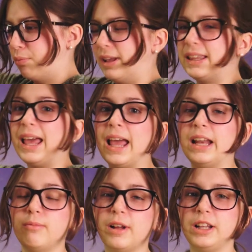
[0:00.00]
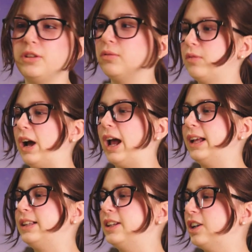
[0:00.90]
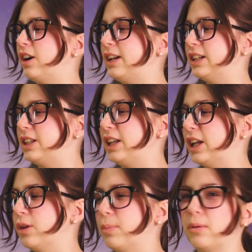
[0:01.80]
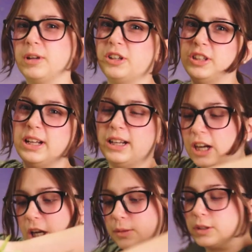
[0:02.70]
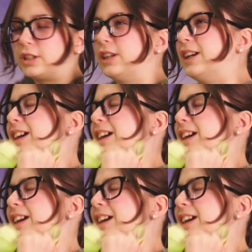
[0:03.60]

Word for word: and then when you, I did not get to the yellow, but when you're done, just to